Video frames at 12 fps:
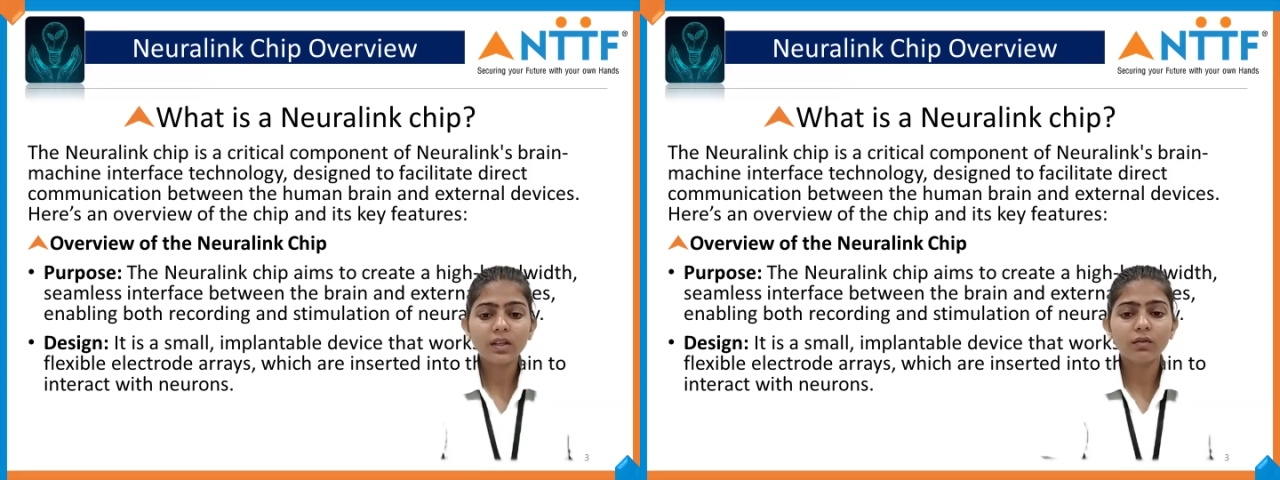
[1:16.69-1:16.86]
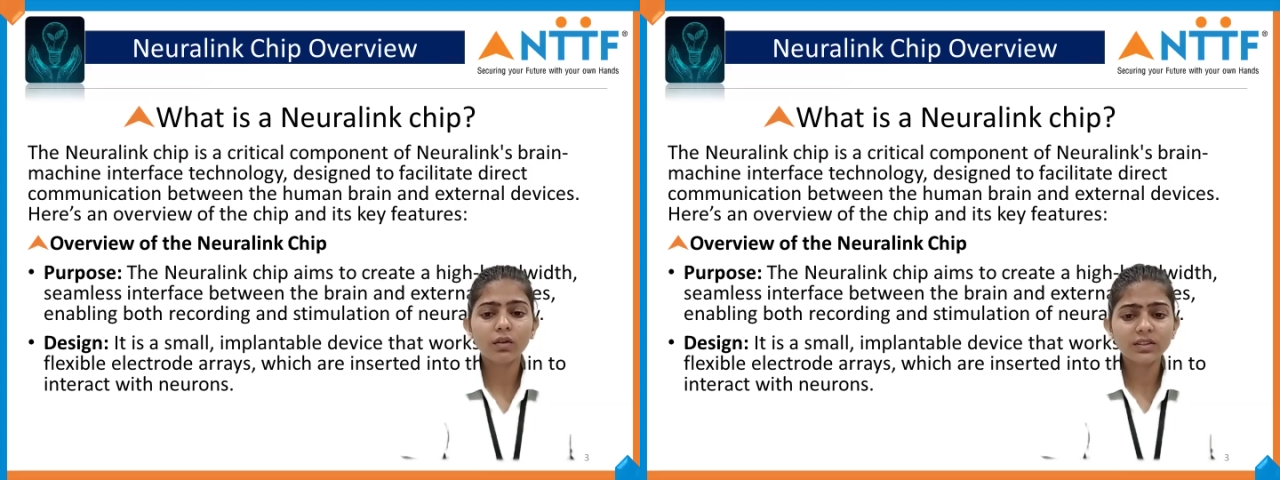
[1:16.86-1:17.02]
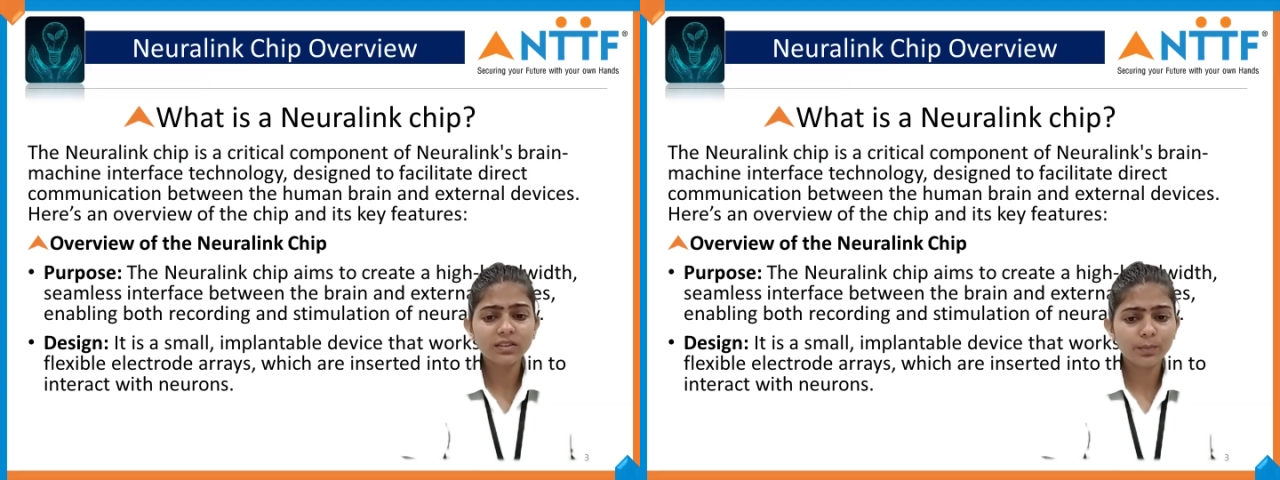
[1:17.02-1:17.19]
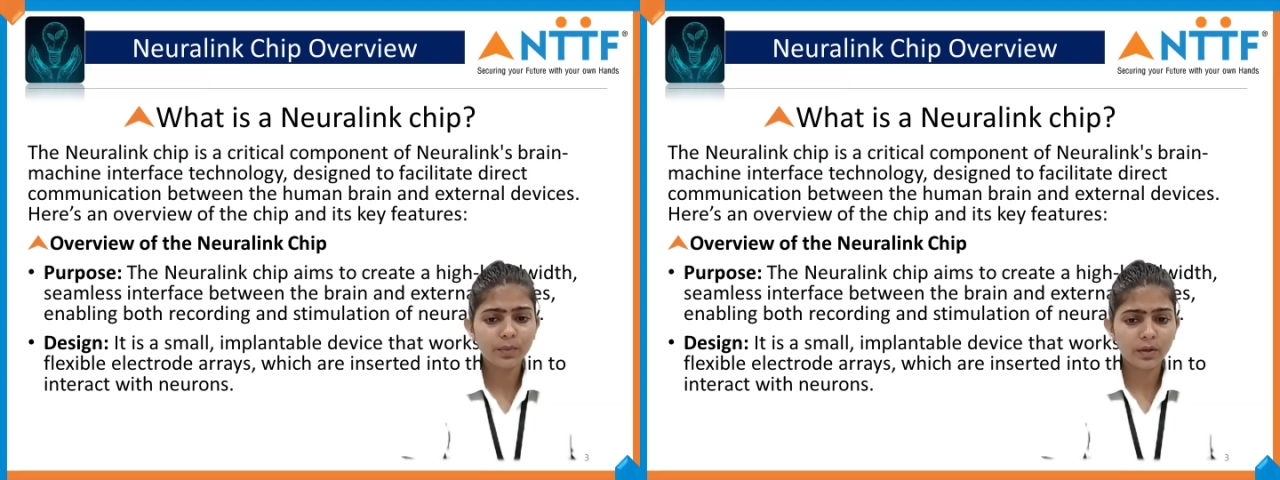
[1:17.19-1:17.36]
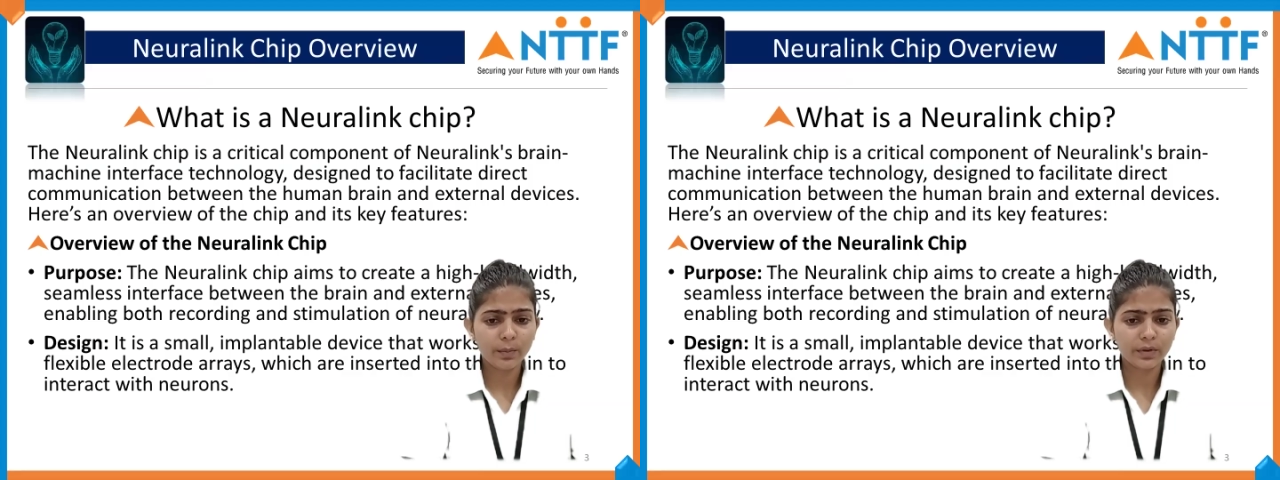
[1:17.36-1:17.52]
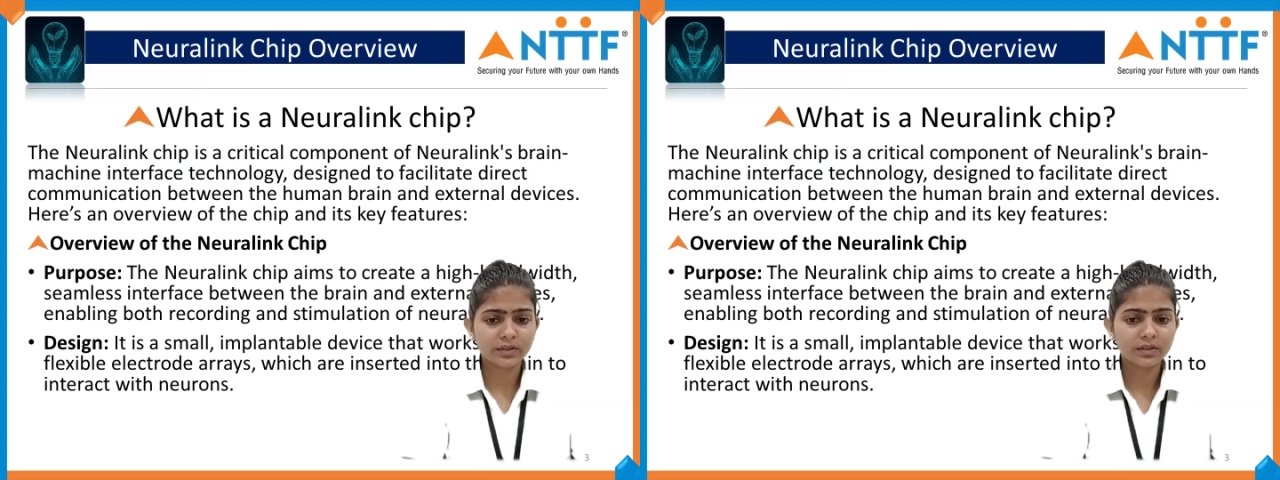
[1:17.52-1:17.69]
What is the
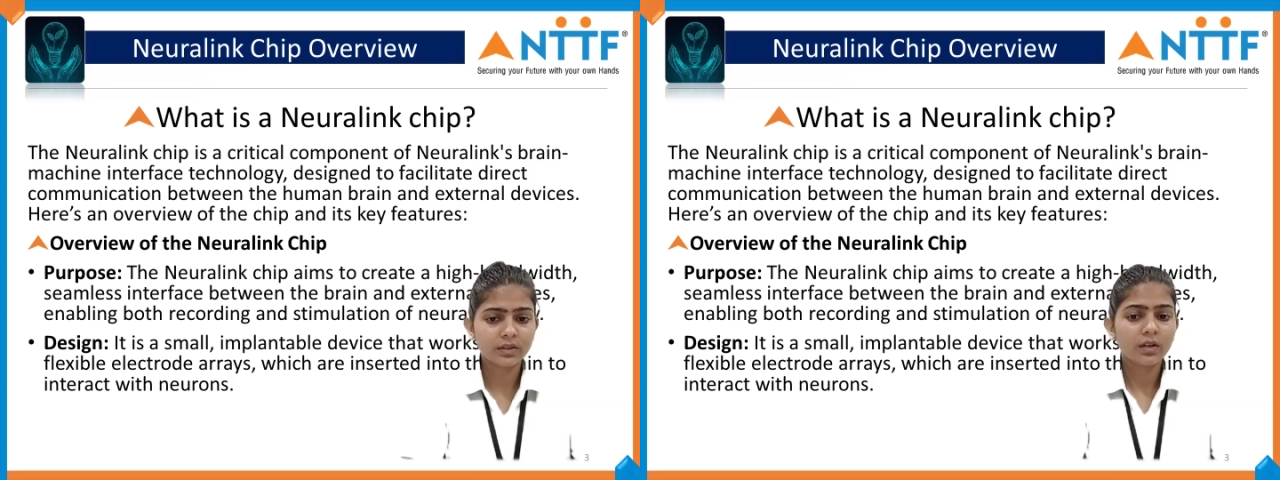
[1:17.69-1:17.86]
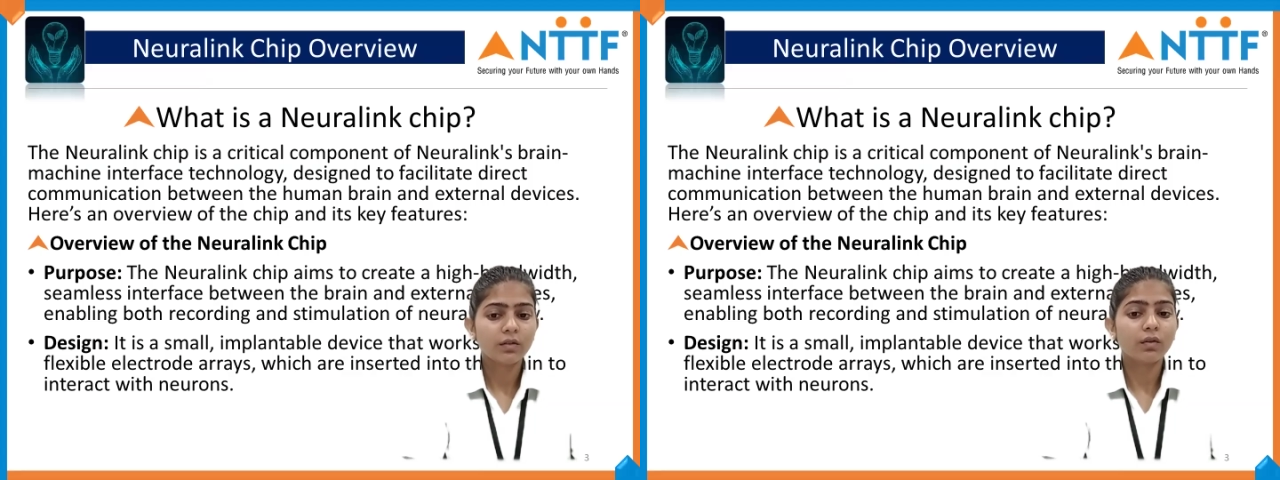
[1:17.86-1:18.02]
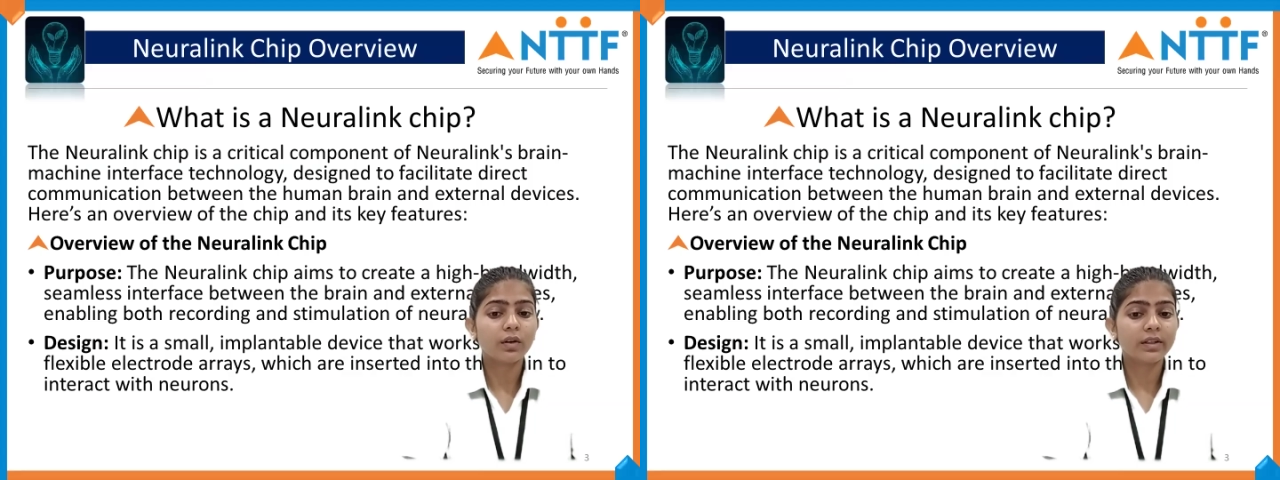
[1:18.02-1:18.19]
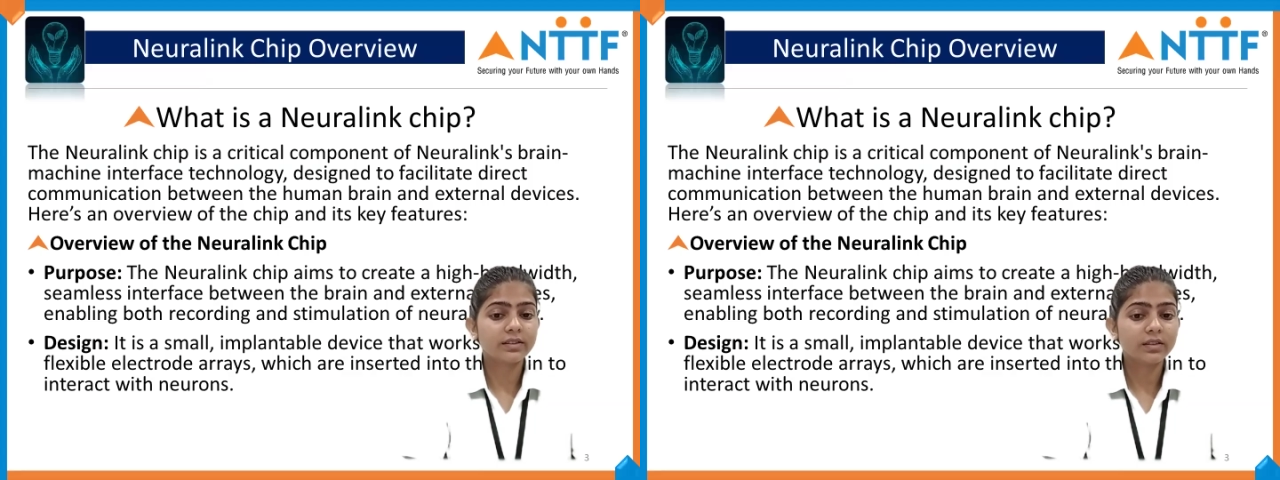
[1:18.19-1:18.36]
purpose? What